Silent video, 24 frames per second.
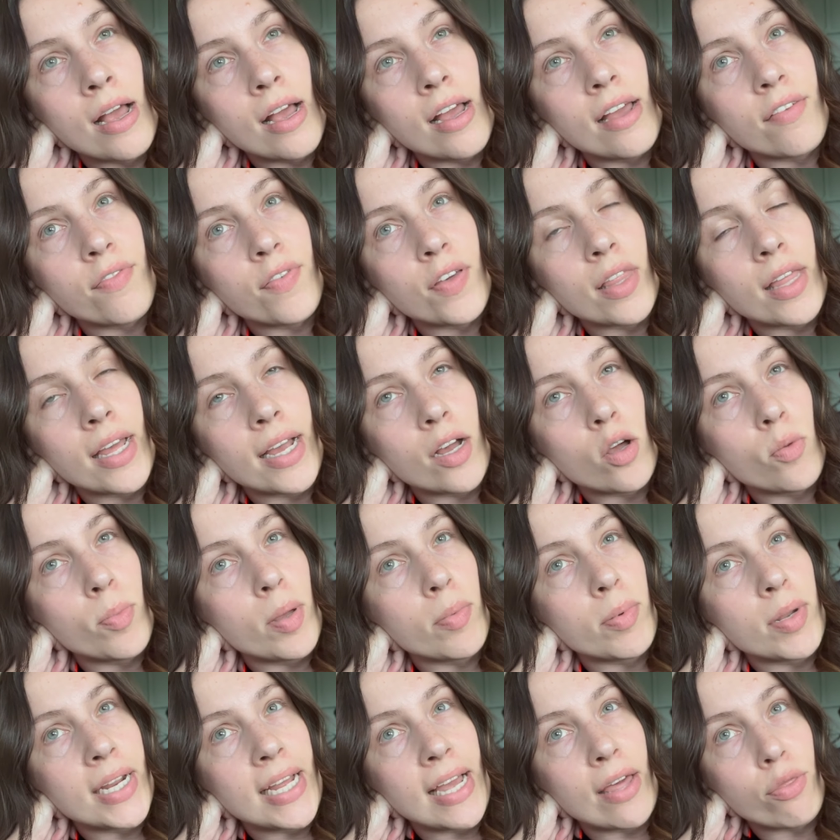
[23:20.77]
I feel like I'll be
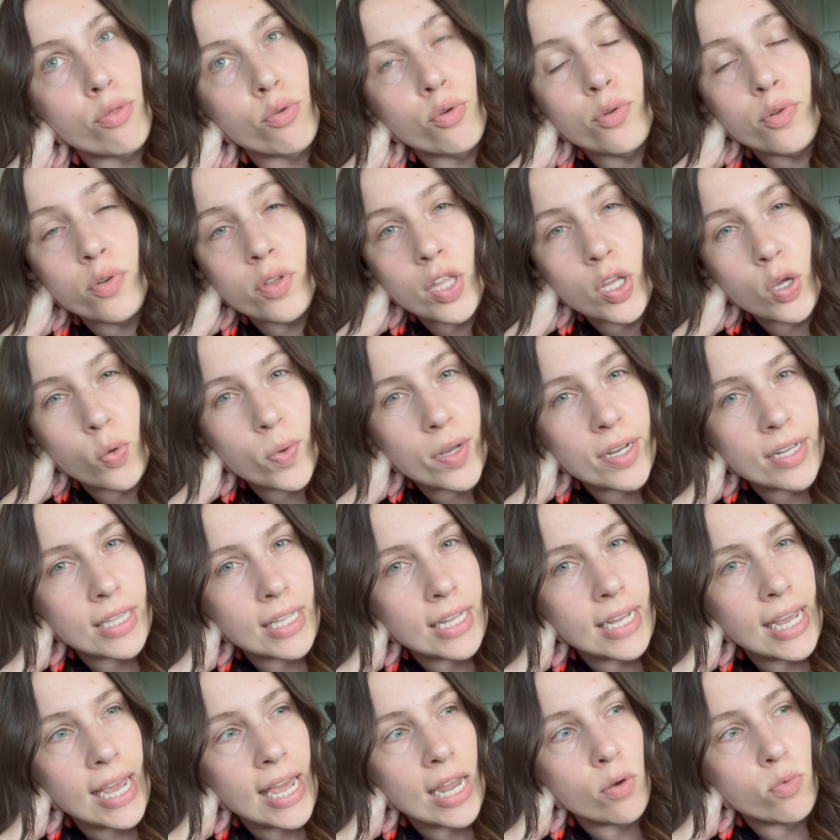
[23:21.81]
able to get through it really
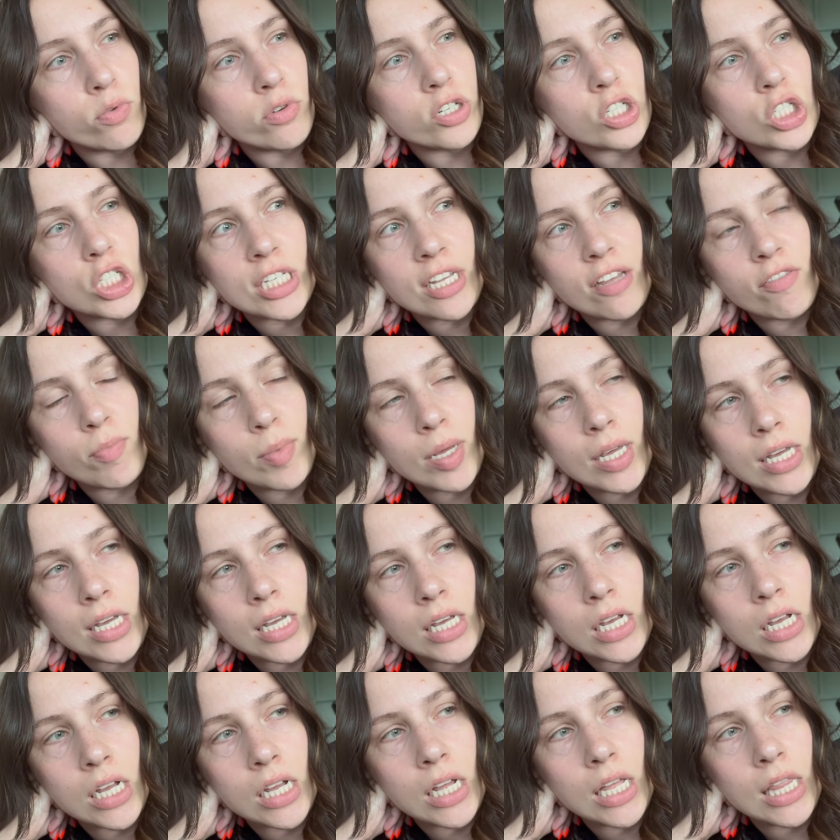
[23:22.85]
quickly and it will just give
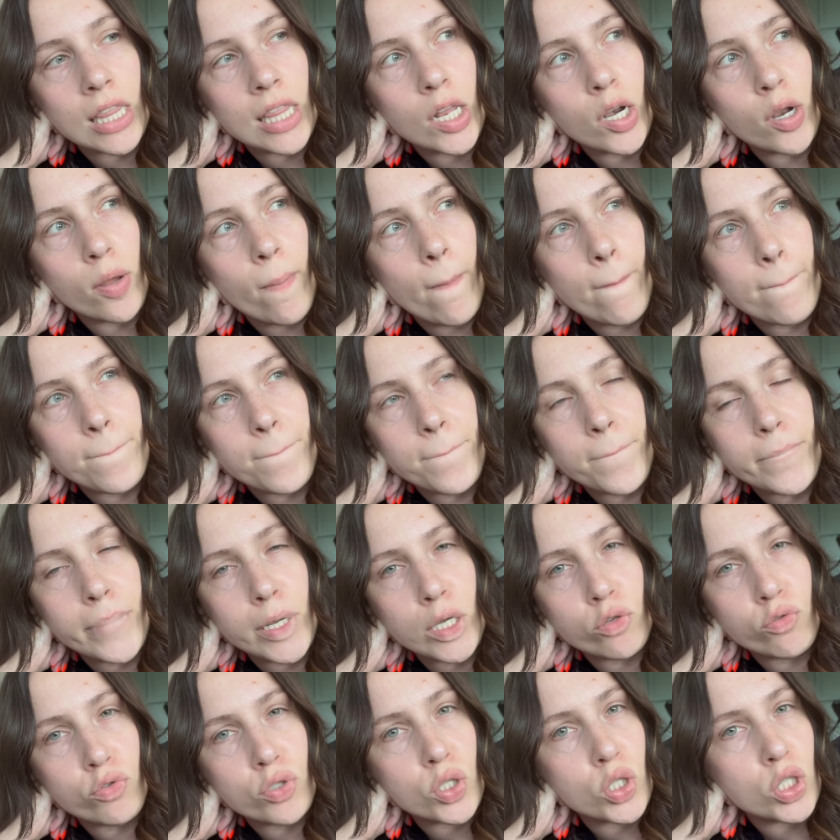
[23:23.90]
me a little
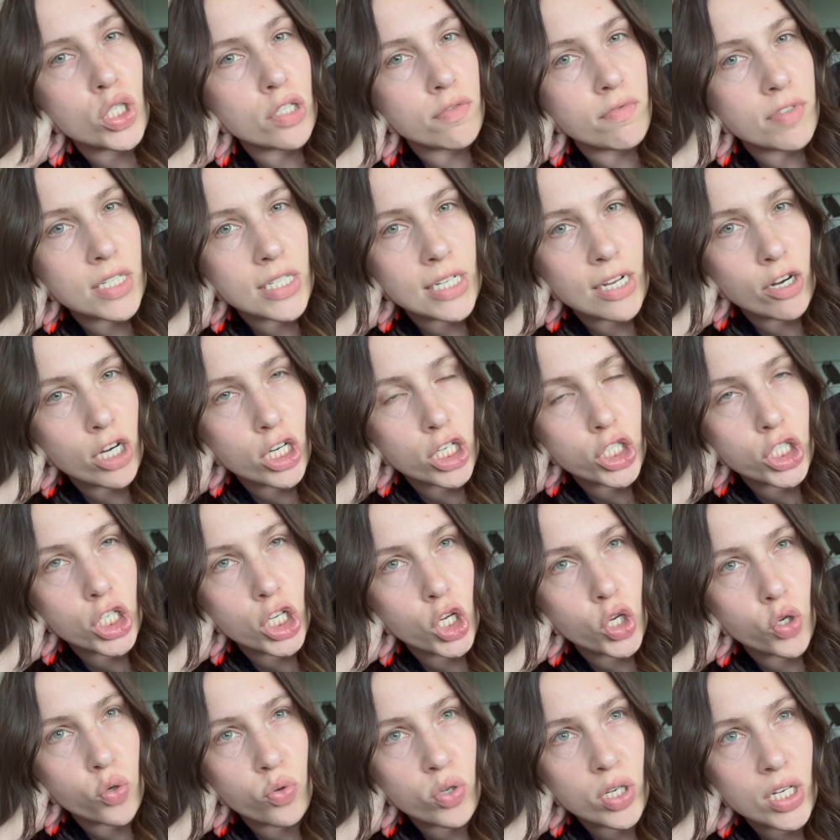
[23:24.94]
boost of
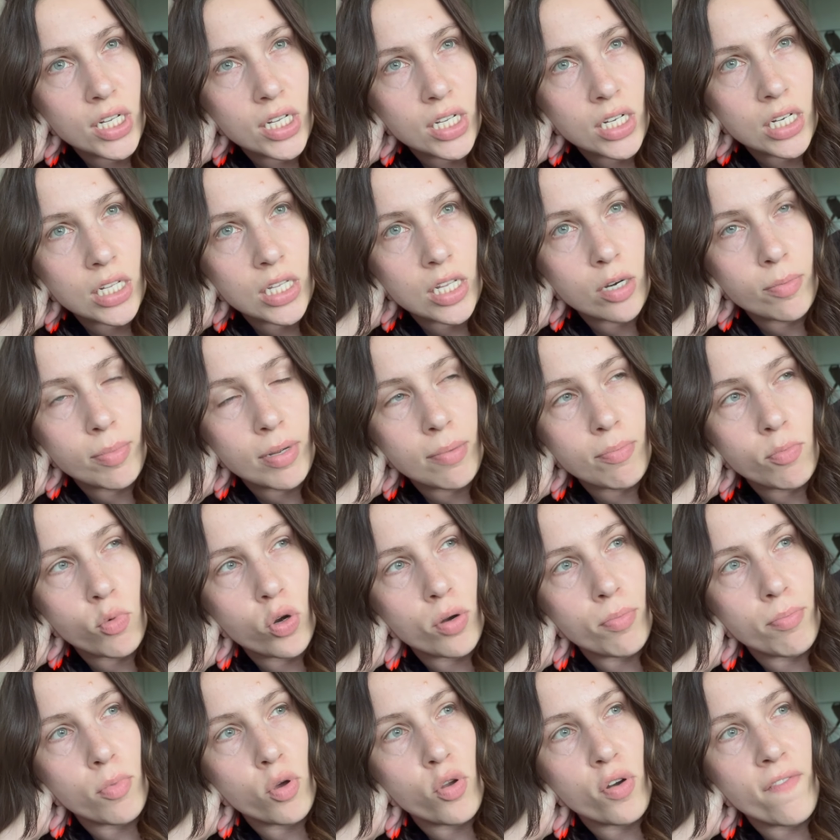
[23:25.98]
serotonin, a little bit more
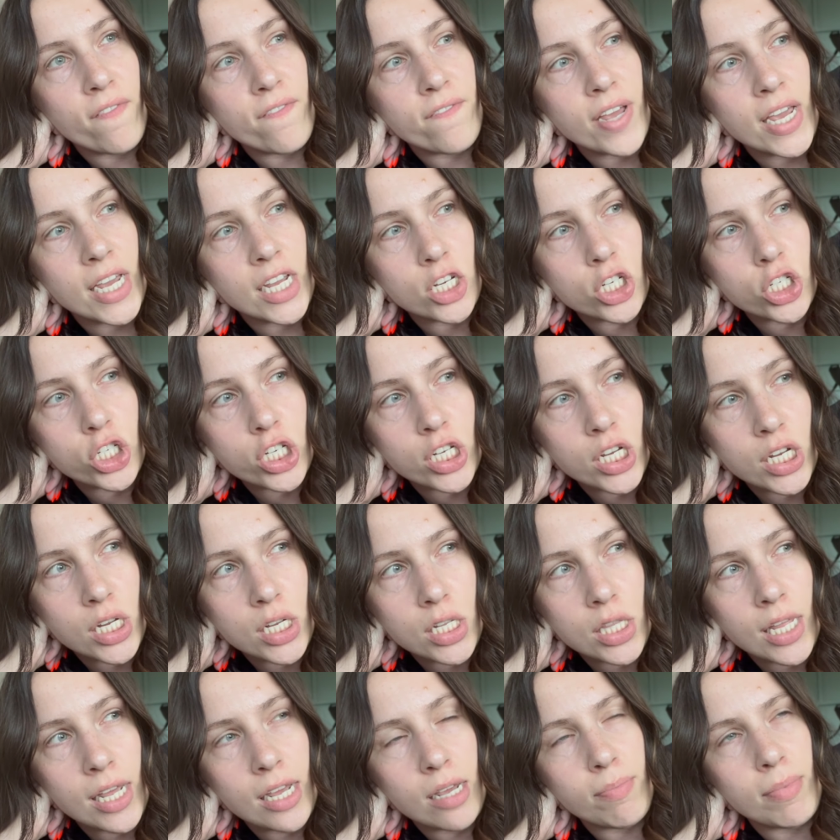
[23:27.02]
motivation,
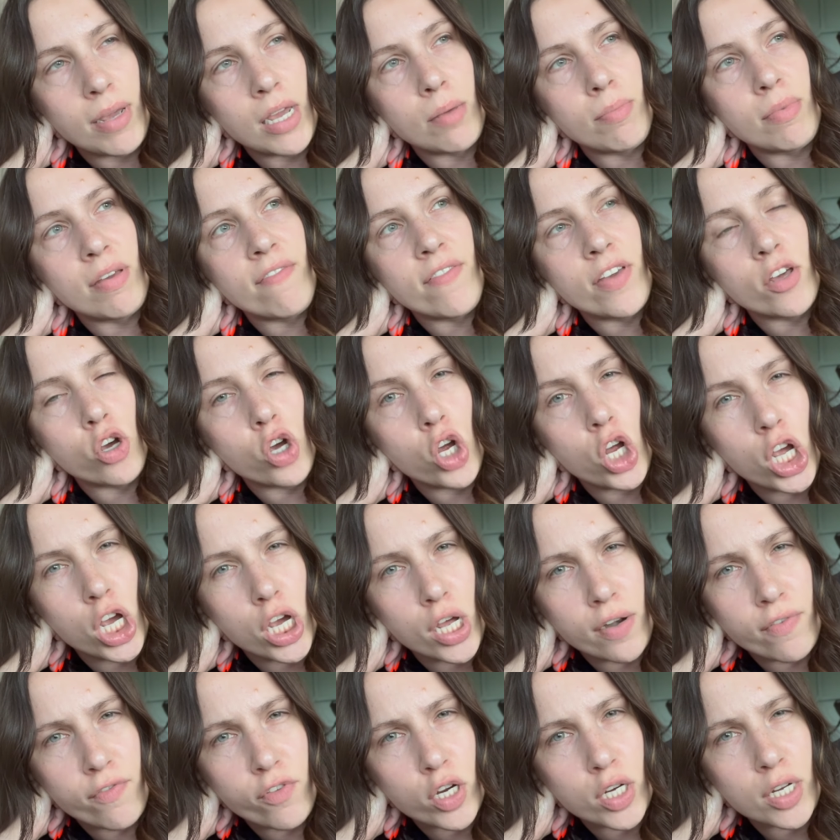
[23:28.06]
like make me feel
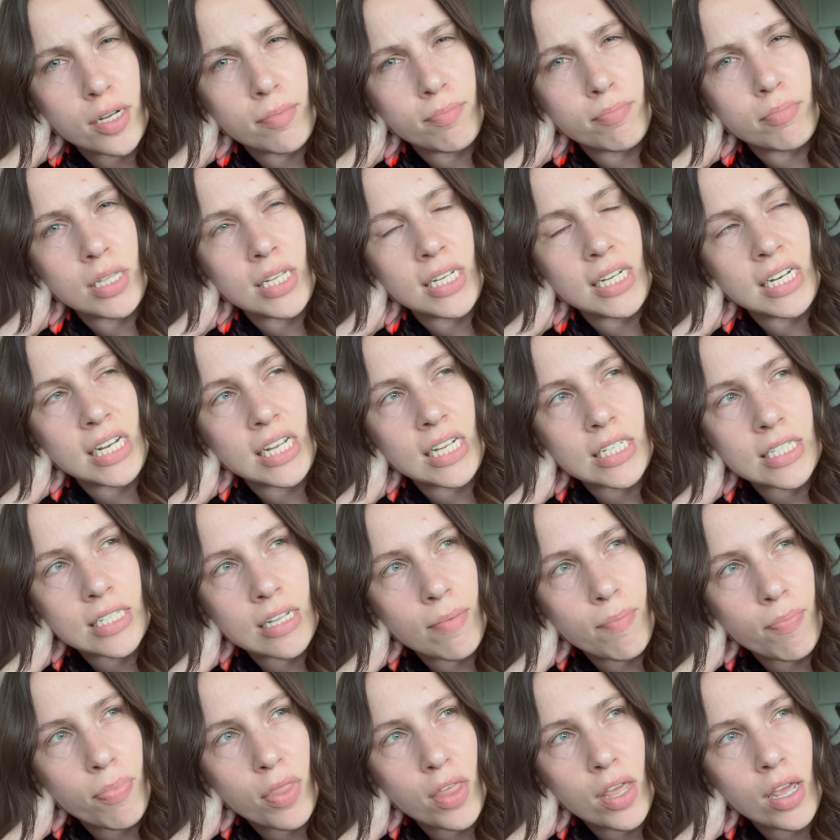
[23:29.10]
good for completing
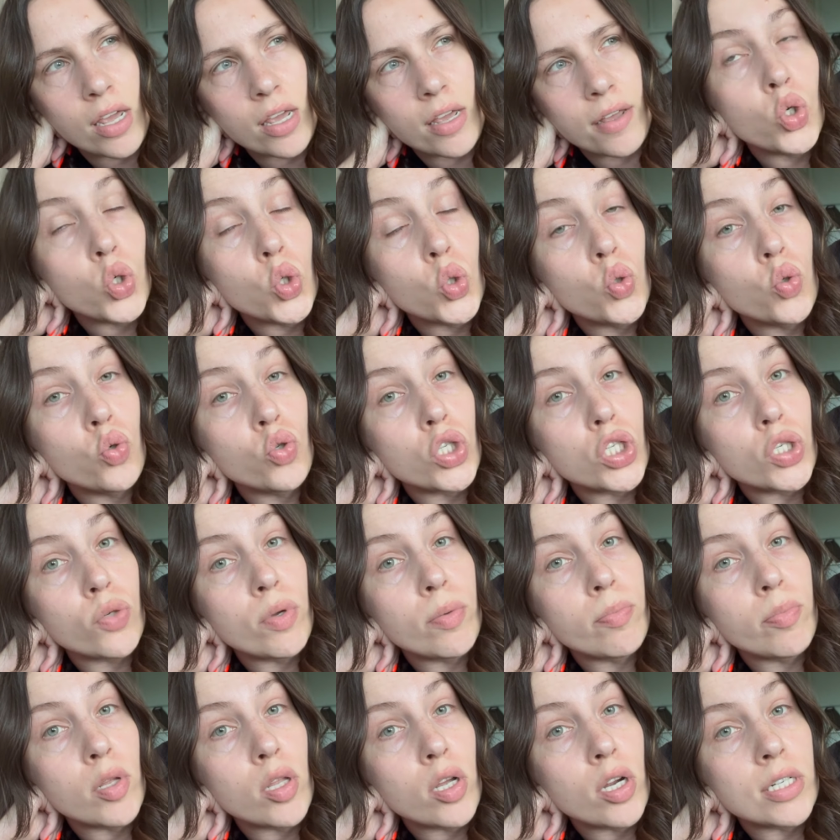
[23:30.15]
something. Ooh, should we
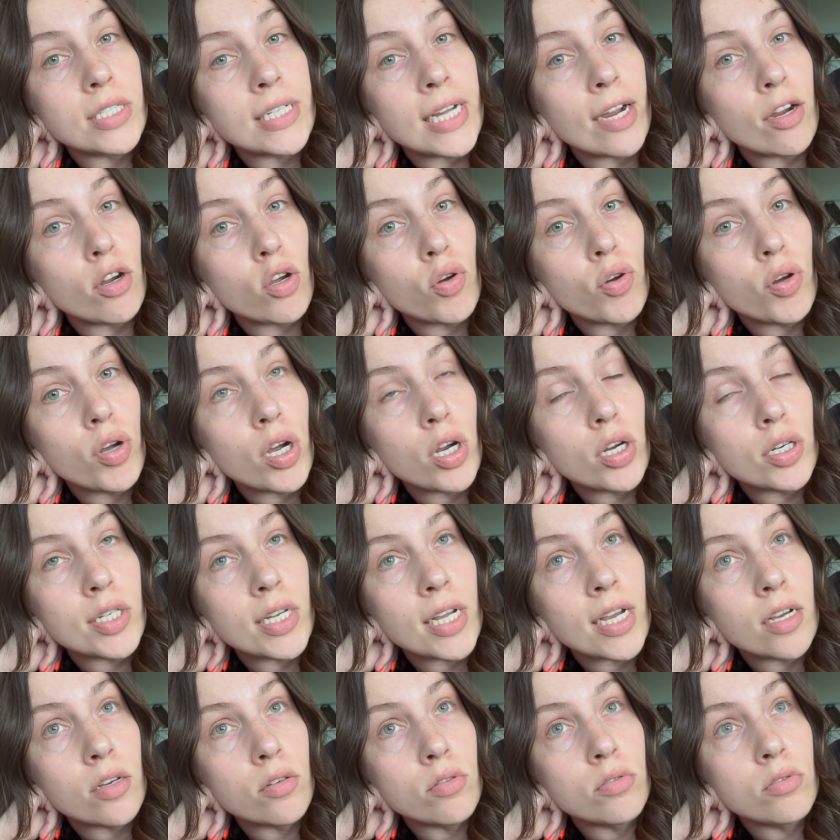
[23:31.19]
pull our tarot card
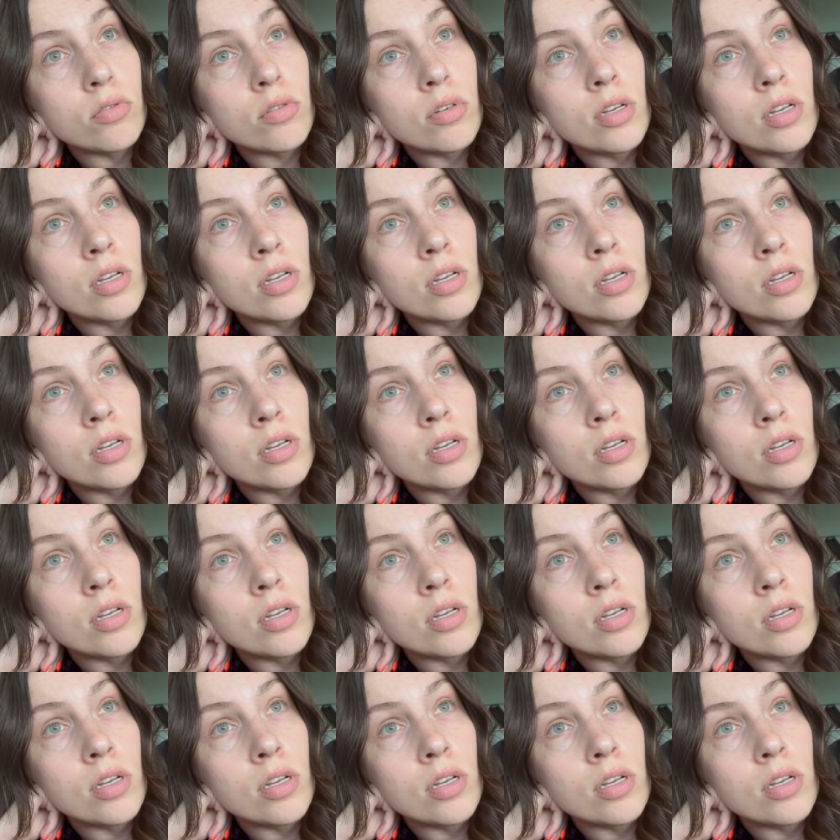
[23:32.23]
now?